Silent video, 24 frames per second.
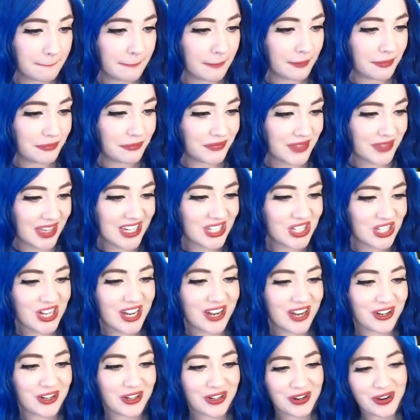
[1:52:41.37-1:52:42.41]

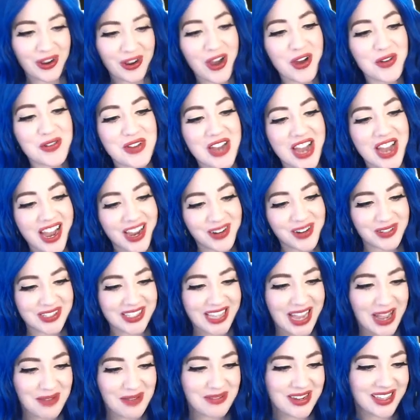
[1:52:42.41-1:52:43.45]
Generic crew. Oh God, what's
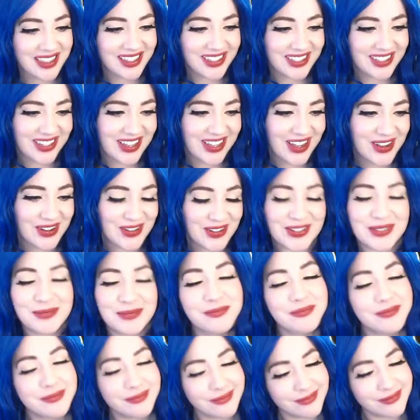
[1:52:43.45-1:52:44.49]
happening? There's code.
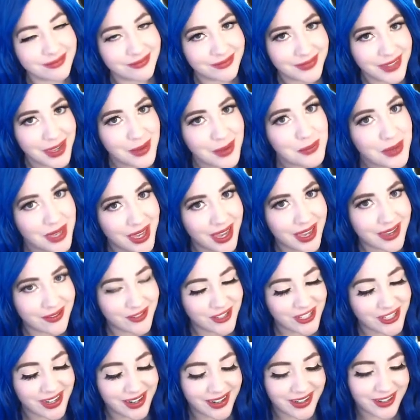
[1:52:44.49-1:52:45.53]
Behave,
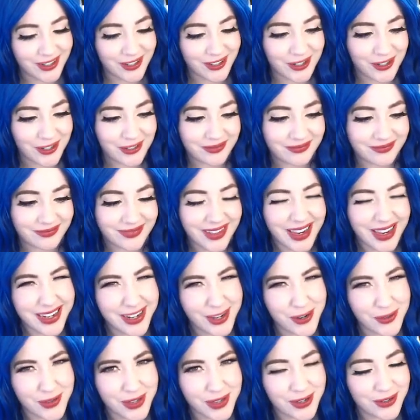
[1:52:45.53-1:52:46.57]
generic crew. I
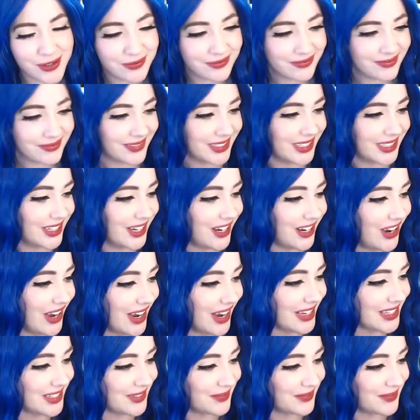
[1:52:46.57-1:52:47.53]
know you. All right.